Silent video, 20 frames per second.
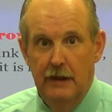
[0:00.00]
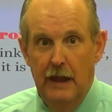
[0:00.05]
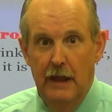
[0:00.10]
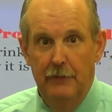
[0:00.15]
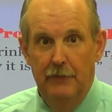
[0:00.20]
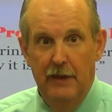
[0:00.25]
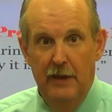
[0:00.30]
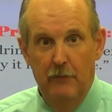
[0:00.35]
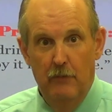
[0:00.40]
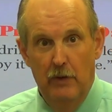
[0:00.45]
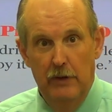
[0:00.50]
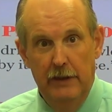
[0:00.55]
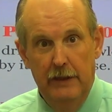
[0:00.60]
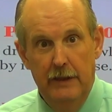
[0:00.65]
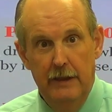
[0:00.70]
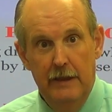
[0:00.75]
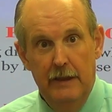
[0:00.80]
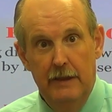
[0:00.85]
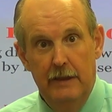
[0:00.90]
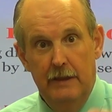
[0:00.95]
And then when it
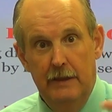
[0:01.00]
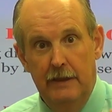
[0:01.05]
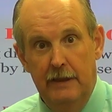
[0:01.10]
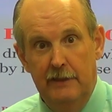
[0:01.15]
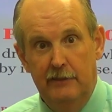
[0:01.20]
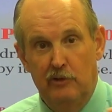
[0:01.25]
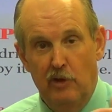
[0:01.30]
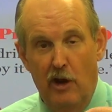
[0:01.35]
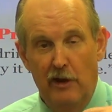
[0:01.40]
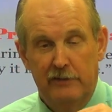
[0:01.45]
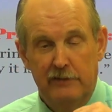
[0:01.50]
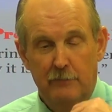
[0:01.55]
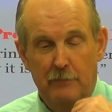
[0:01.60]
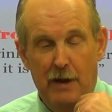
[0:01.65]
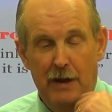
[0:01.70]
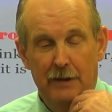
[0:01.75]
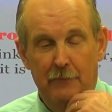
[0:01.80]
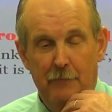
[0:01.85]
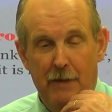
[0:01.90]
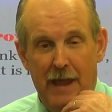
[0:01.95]
he talks
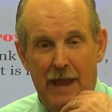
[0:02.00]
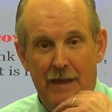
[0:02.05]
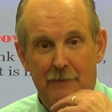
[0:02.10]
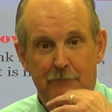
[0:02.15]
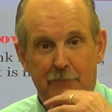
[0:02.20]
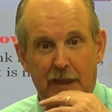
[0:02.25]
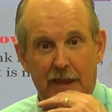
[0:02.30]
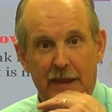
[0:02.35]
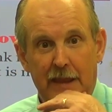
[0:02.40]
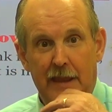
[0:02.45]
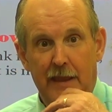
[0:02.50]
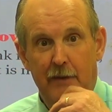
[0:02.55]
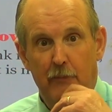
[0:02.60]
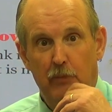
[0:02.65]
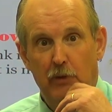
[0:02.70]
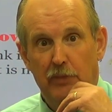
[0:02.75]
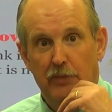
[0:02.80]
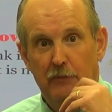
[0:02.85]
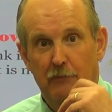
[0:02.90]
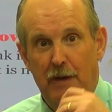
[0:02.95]
about a man being hit
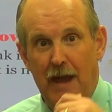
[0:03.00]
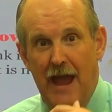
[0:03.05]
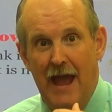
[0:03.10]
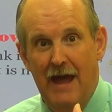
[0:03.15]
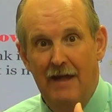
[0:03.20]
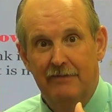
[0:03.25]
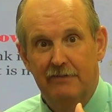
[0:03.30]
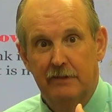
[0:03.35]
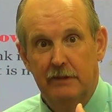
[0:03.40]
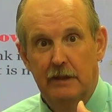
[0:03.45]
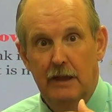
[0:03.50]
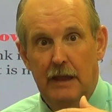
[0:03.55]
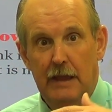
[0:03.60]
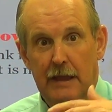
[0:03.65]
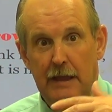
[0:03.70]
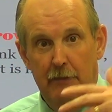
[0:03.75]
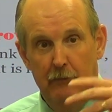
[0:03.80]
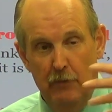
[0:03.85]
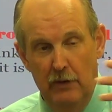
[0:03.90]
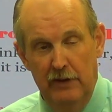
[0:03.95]
with a mask
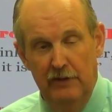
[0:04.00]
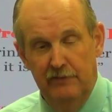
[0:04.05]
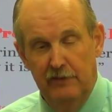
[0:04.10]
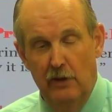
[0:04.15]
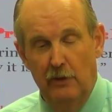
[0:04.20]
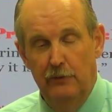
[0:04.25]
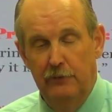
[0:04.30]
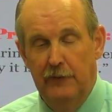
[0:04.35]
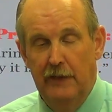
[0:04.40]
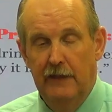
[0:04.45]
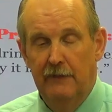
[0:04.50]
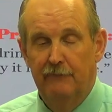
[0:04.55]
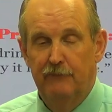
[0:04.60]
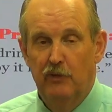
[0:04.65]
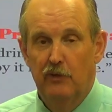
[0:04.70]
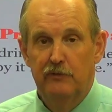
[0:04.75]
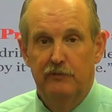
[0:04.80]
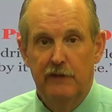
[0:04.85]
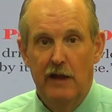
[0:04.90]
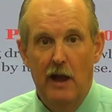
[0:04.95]
when he's under the
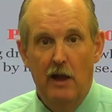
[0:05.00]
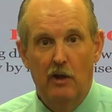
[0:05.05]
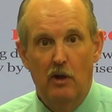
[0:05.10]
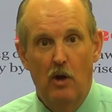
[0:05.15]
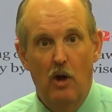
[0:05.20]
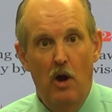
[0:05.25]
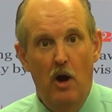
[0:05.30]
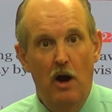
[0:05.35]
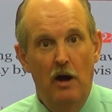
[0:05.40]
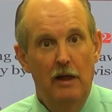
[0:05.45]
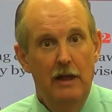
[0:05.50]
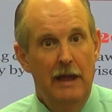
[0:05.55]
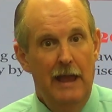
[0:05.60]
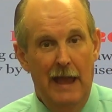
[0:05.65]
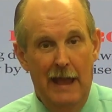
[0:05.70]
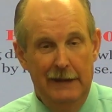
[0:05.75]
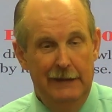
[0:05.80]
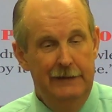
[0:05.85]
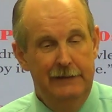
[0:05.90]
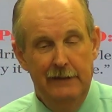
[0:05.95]
influence of alcohol
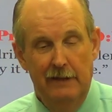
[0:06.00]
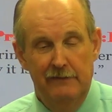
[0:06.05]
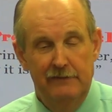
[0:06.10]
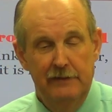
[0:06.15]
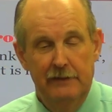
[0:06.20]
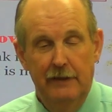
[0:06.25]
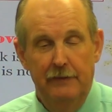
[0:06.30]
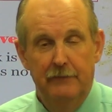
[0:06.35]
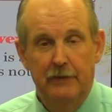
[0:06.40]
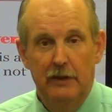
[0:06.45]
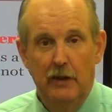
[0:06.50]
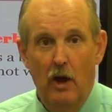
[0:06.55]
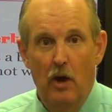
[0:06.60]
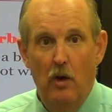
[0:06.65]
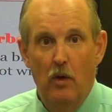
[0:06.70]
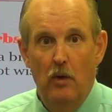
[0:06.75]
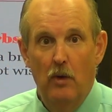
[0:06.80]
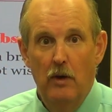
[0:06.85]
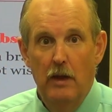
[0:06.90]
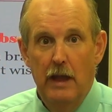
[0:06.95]
and he doesn't even
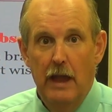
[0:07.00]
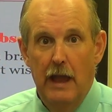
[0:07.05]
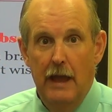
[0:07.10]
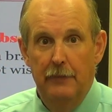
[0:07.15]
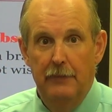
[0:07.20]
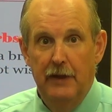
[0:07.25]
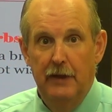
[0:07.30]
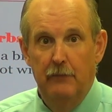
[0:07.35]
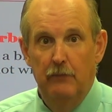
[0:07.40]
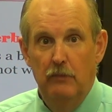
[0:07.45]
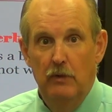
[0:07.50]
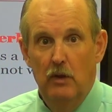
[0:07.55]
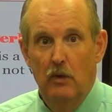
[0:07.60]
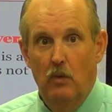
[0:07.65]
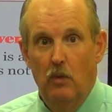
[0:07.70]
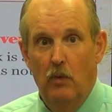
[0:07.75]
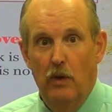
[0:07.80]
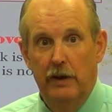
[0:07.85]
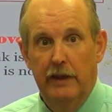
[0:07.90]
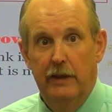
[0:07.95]
know. And then
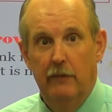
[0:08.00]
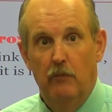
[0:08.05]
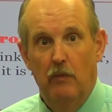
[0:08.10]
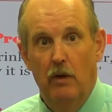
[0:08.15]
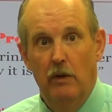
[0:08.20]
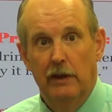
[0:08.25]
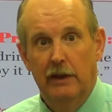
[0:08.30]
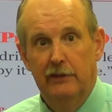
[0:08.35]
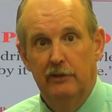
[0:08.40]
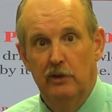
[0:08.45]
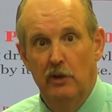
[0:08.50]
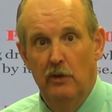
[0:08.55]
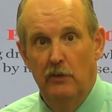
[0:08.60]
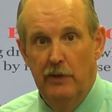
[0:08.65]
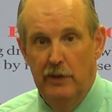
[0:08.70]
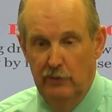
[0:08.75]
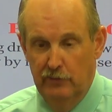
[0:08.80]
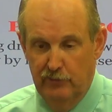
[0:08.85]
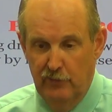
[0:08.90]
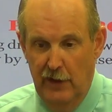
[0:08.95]
what he will he do?
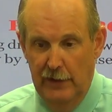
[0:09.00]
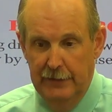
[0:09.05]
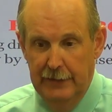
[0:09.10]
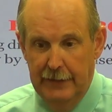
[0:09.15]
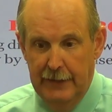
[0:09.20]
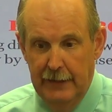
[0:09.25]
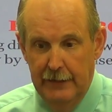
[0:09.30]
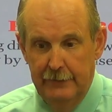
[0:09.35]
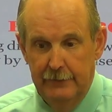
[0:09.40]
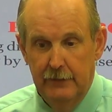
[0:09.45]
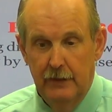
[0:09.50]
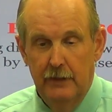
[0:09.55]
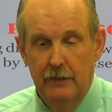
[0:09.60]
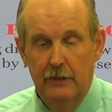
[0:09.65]
He'll try to get